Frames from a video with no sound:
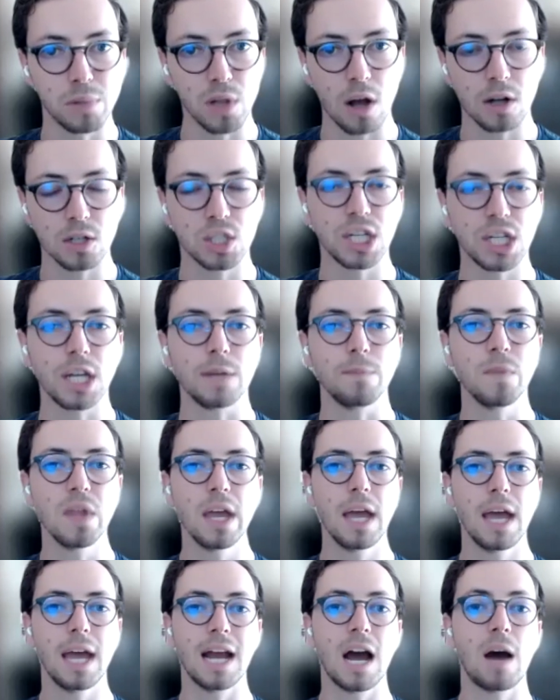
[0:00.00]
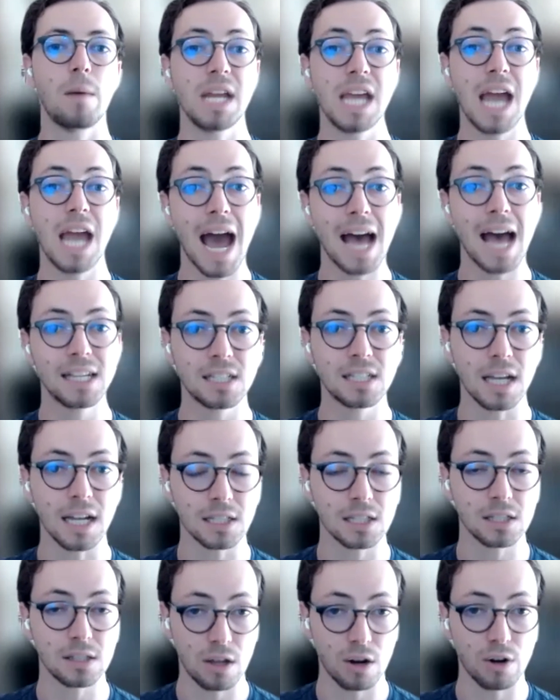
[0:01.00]
blockchain? And how many
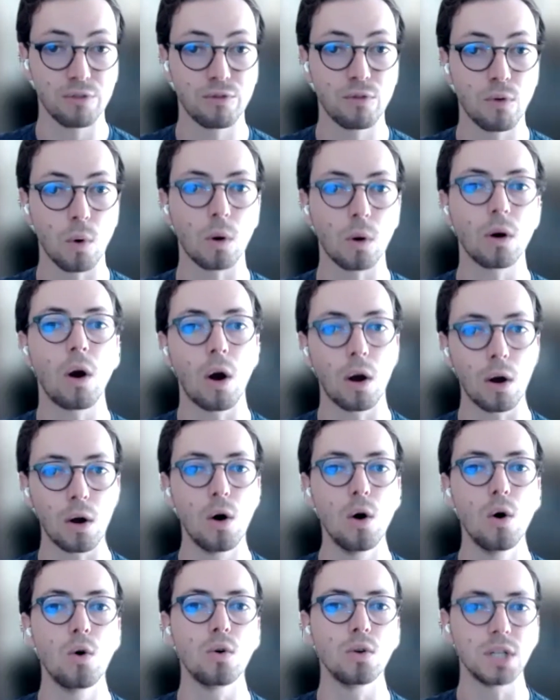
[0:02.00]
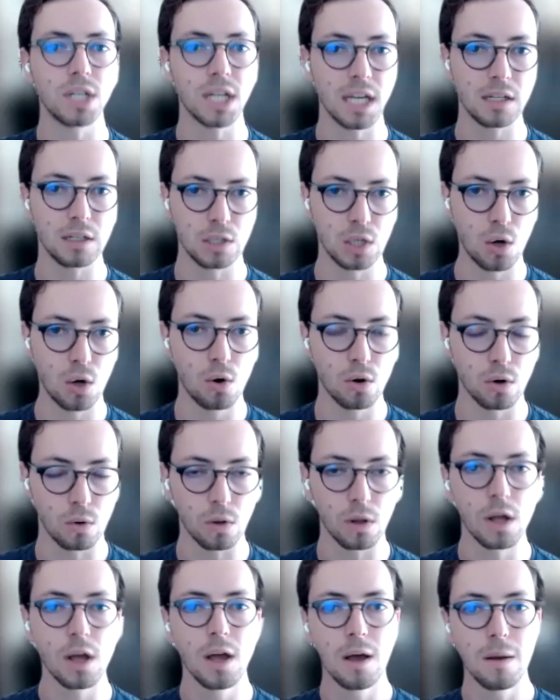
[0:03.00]
assets, therefore, are owned in
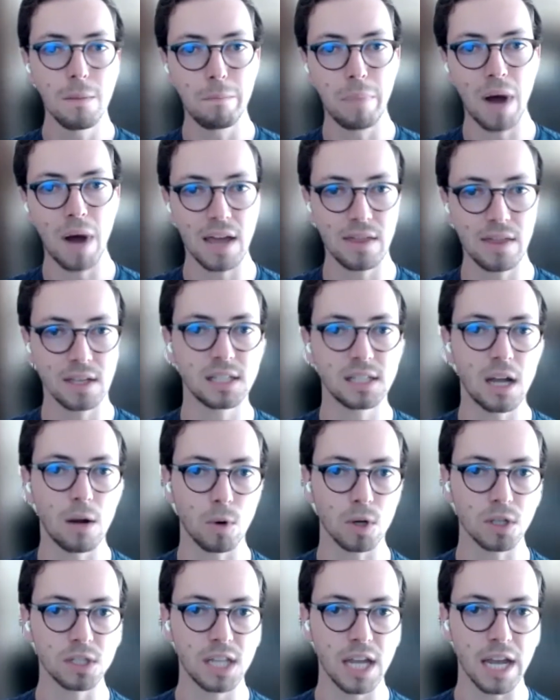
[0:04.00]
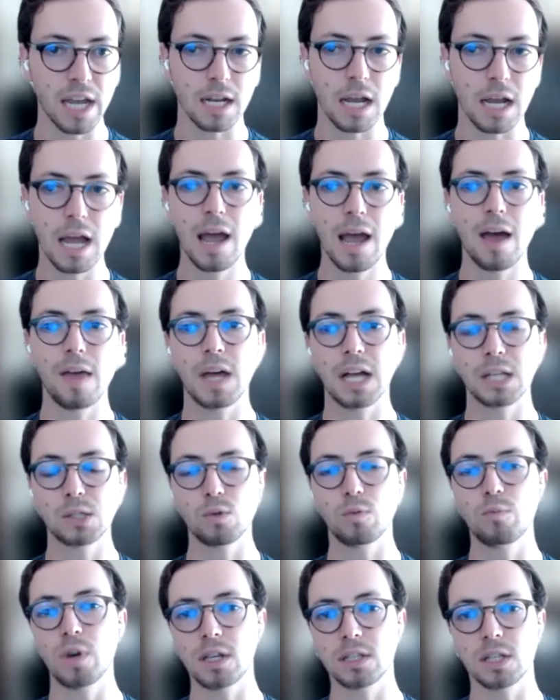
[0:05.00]
total by this network state? And that's
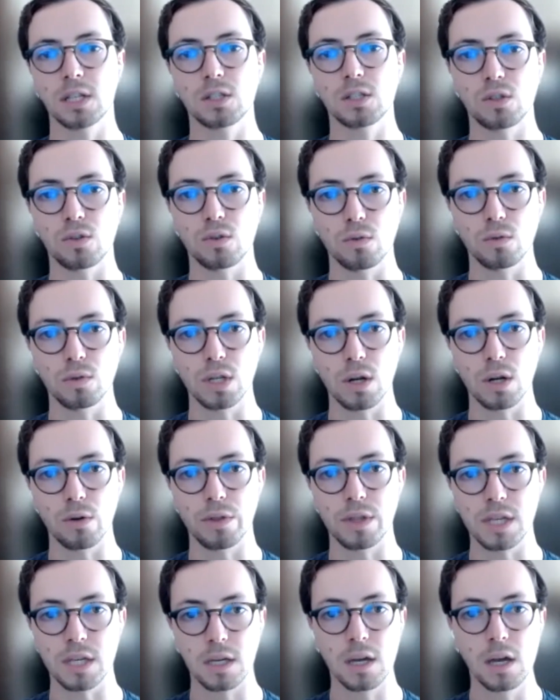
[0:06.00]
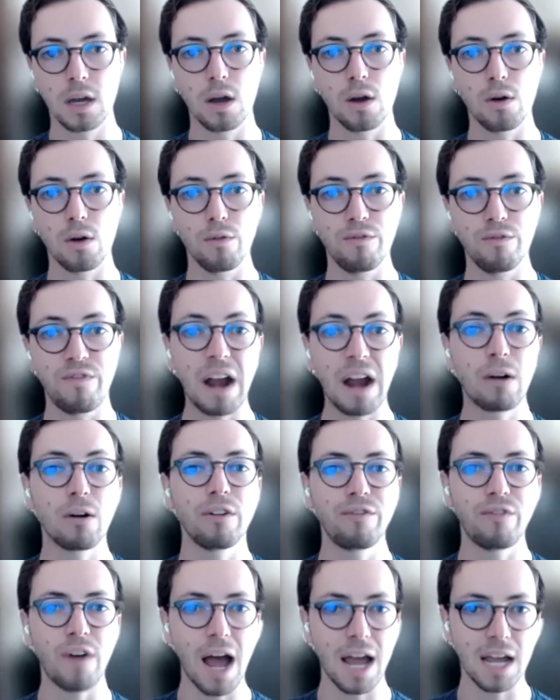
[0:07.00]
what brings us to, you know, the
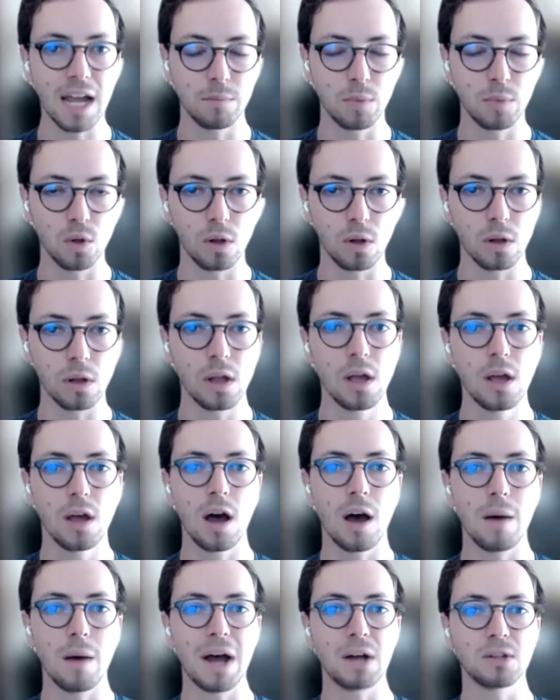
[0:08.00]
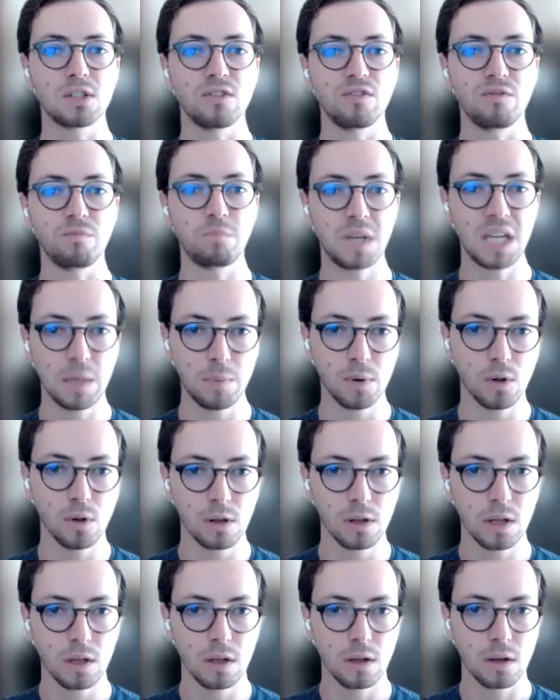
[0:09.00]
verifiable amount of
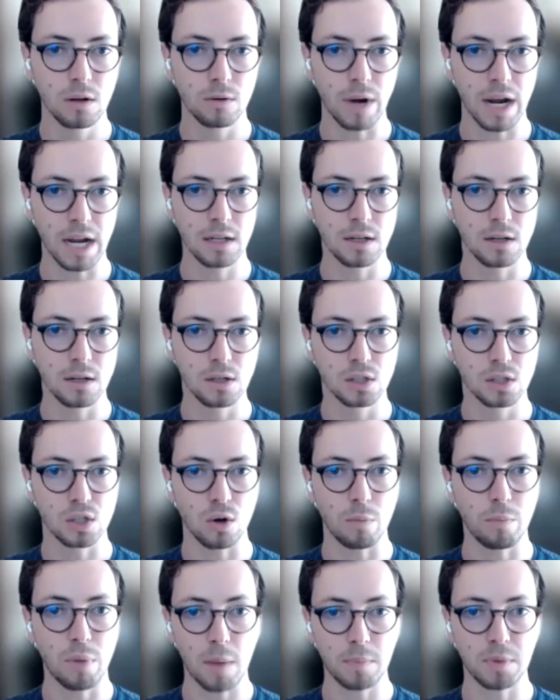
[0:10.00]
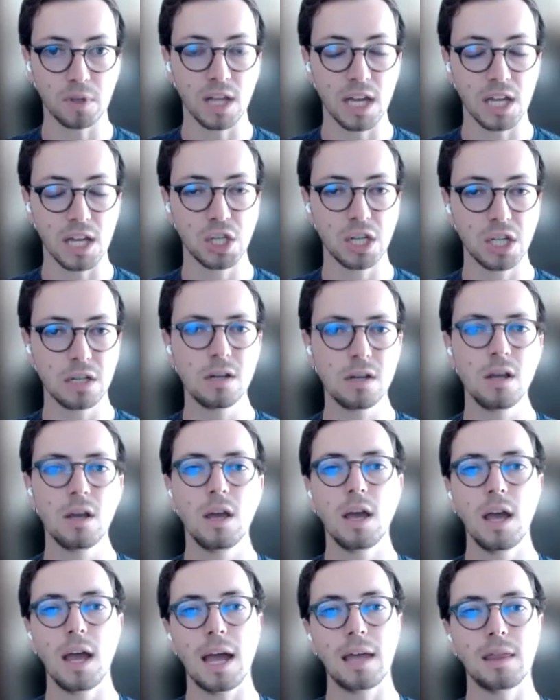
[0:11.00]
people, right? So population,
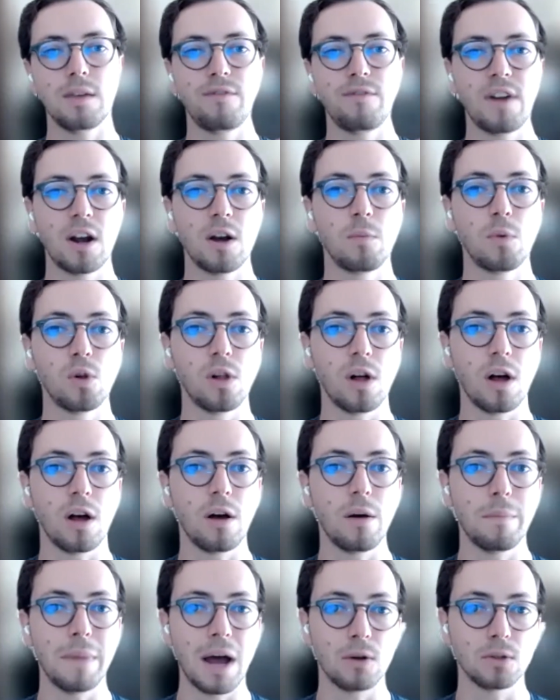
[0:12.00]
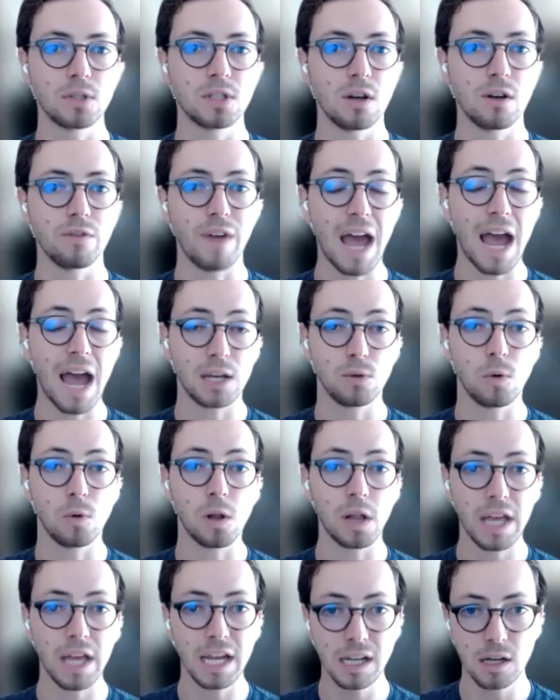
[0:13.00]
and the variable amount of
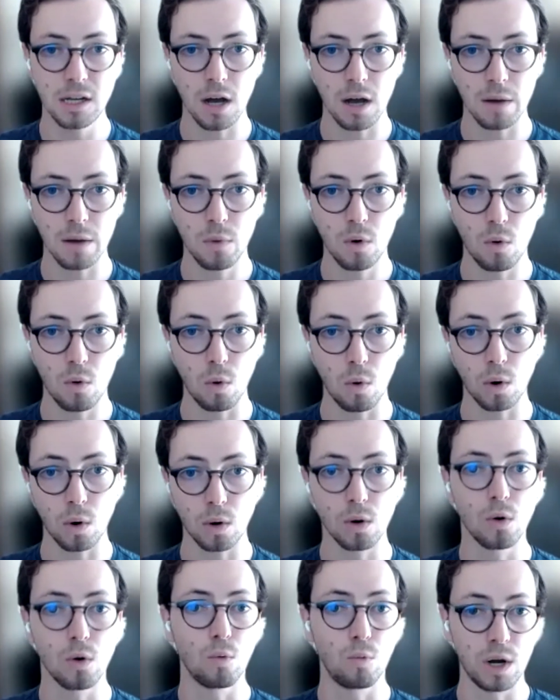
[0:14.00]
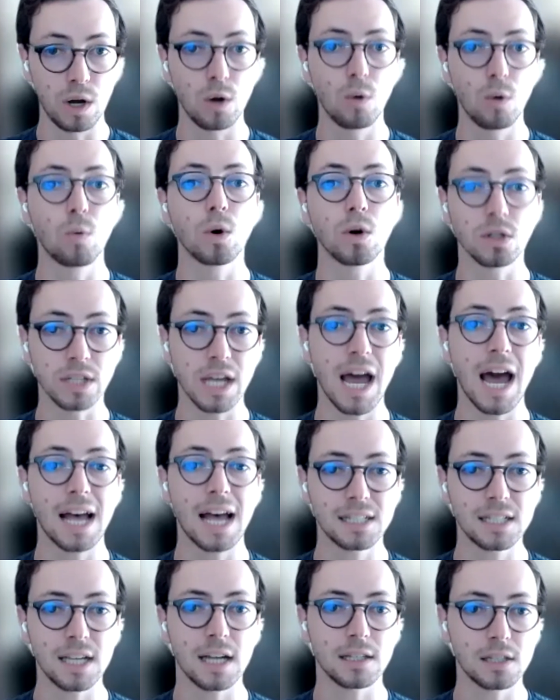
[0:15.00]
annual income or real world
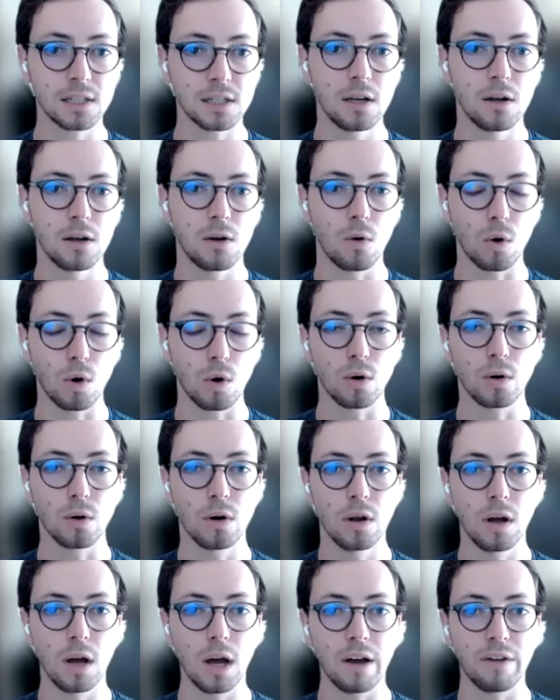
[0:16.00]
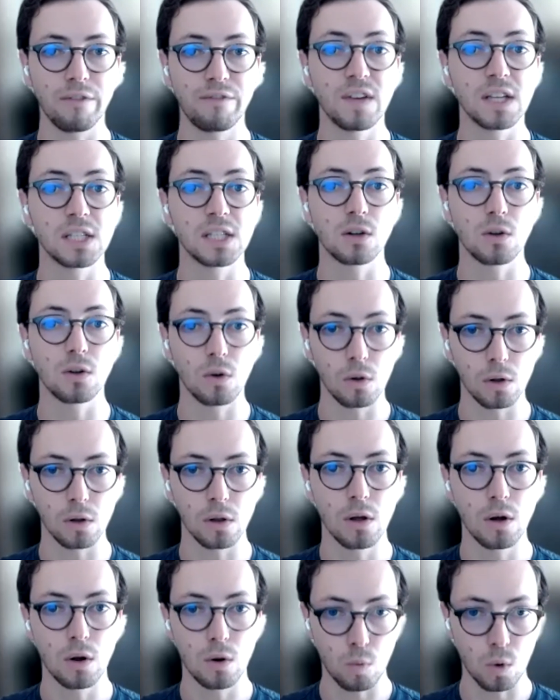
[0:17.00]
assets or physical
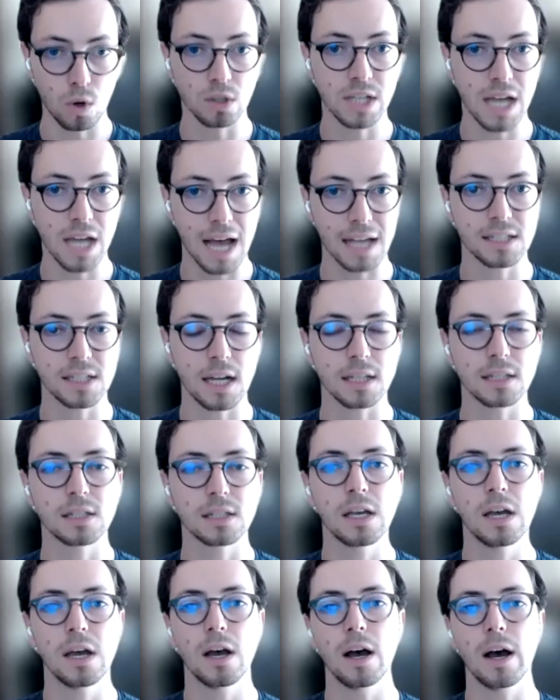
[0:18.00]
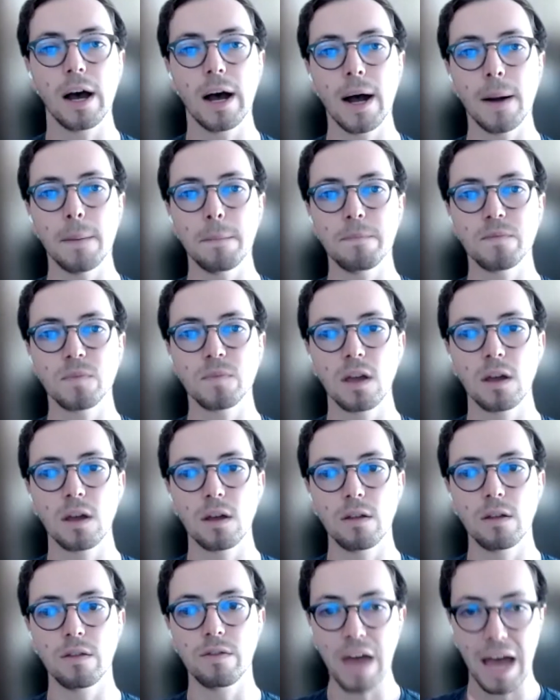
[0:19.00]
world assets
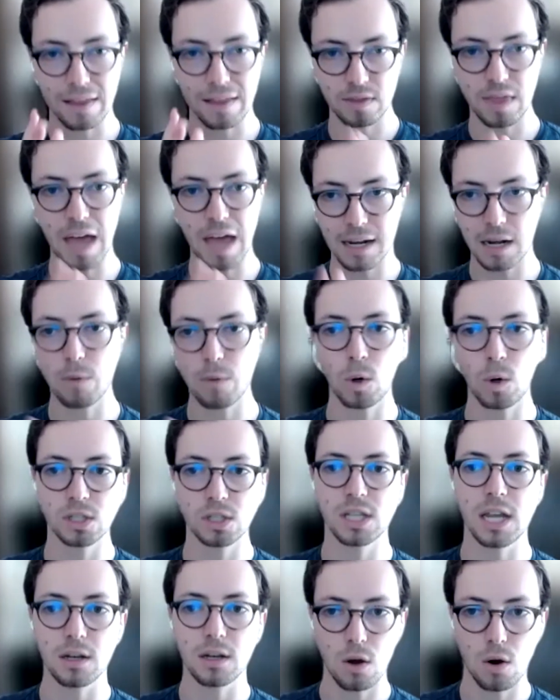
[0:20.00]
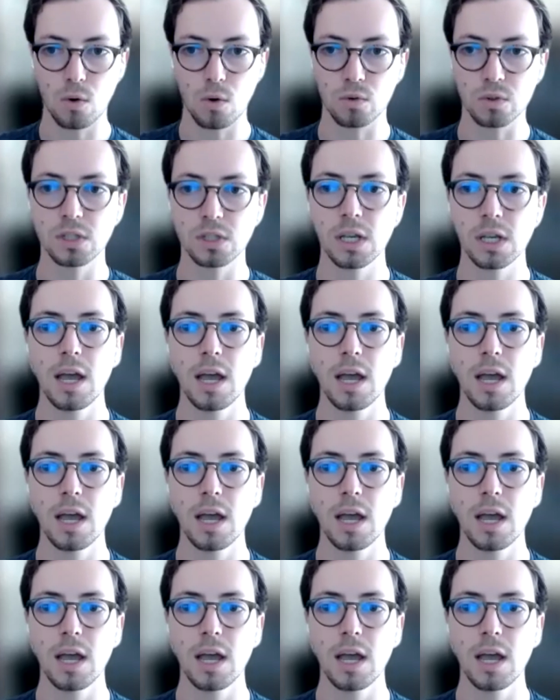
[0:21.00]
that network state owns.